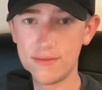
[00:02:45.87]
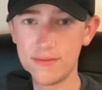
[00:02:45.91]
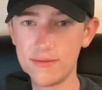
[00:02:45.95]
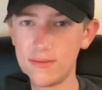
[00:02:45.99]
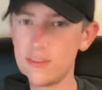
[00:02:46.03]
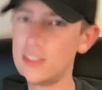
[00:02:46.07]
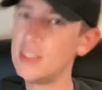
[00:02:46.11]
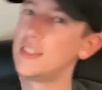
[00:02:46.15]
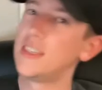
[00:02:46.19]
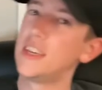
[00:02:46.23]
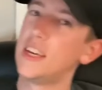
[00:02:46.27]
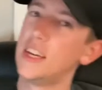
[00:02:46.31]

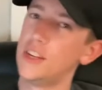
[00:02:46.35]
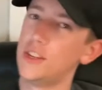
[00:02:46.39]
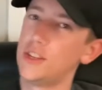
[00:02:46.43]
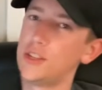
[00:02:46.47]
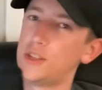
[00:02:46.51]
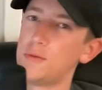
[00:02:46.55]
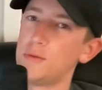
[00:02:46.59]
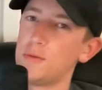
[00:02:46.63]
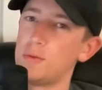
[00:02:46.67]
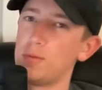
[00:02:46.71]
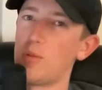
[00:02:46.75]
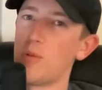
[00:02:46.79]
let's get into
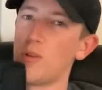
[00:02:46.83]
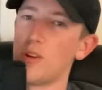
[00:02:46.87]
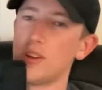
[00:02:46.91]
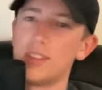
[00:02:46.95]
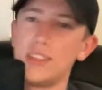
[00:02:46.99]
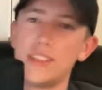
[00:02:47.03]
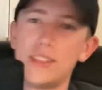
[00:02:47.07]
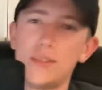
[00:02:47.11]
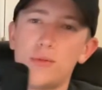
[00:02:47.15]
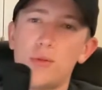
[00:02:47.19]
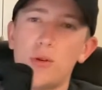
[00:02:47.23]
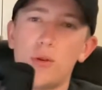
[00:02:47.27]
some sports.
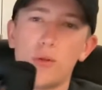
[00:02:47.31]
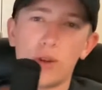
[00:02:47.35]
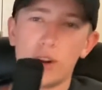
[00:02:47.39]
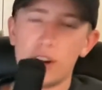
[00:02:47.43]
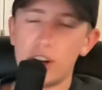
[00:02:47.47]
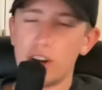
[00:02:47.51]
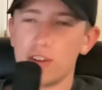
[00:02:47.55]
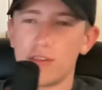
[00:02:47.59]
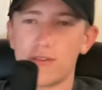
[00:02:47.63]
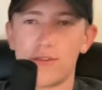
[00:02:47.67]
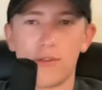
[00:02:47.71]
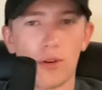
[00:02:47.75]
That's what we're
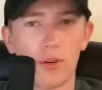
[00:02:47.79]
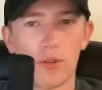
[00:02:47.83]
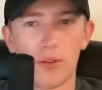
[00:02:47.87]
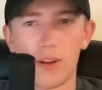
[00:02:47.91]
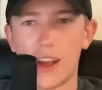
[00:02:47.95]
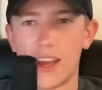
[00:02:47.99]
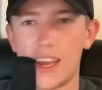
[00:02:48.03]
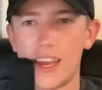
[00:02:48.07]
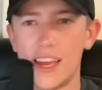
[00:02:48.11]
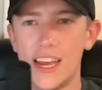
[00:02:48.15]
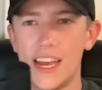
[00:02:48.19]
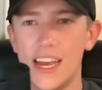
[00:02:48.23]
here for,
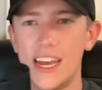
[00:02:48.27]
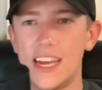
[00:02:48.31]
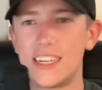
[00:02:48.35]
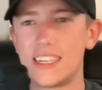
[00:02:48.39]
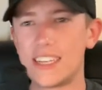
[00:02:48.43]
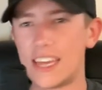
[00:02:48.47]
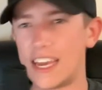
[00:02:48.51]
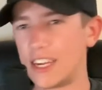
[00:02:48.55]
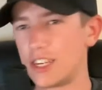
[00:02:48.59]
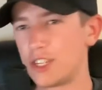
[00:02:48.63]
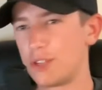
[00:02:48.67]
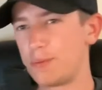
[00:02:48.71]
right?
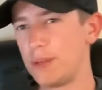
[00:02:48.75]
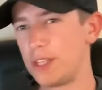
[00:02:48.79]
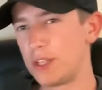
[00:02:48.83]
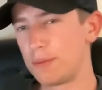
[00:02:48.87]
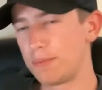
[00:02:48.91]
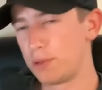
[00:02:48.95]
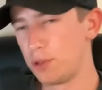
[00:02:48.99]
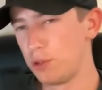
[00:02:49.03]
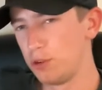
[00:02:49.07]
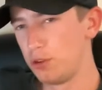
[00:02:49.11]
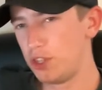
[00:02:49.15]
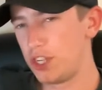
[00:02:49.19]
Tigers beat the
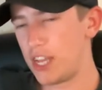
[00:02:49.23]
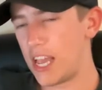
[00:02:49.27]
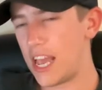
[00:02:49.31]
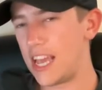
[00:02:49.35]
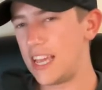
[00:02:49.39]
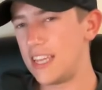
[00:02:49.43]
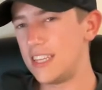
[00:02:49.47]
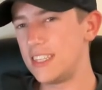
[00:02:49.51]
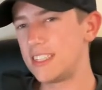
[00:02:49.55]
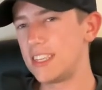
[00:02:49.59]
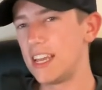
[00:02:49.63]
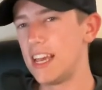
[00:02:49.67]
Blue
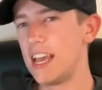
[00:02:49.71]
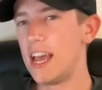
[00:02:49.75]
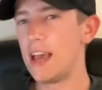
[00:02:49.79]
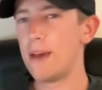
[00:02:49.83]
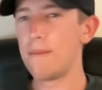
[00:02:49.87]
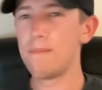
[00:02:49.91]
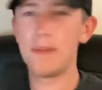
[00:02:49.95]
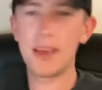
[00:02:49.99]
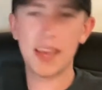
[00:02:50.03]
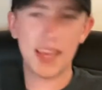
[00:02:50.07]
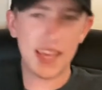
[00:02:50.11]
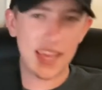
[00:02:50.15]
Jays.
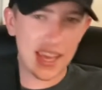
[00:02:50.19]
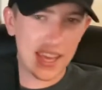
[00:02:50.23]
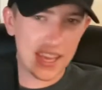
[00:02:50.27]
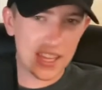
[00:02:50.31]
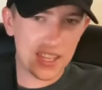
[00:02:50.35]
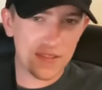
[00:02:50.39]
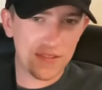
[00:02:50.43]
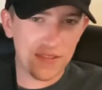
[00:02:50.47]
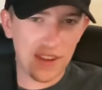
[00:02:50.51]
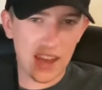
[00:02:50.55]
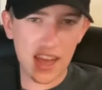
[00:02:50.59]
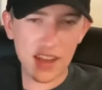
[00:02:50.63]
Miggy
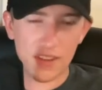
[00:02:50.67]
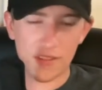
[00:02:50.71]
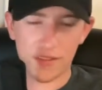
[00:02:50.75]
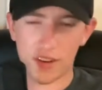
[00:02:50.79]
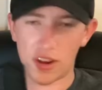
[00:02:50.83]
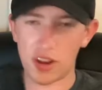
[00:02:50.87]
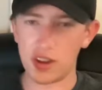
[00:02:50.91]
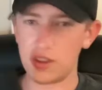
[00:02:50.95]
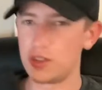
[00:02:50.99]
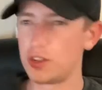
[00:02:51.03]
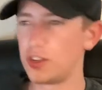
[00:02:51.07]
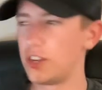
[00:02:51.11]
hits
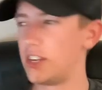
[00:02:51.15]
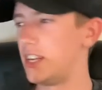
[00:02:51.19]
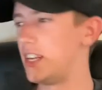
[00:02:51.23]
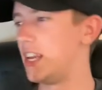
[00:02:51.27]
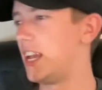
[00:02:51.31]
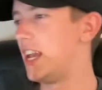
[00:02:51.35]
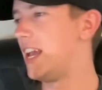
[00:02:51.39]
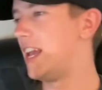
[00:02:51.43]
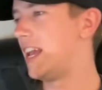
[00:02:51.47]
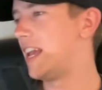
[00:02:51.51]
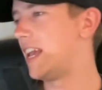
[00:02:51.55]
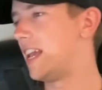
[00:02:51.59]
500.
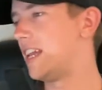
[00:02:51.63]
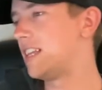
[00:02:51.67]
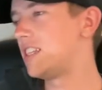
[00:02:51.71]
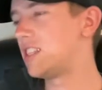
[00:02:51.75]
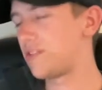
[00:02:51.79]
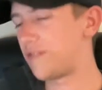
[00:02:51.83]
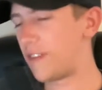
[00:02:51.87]
Hits his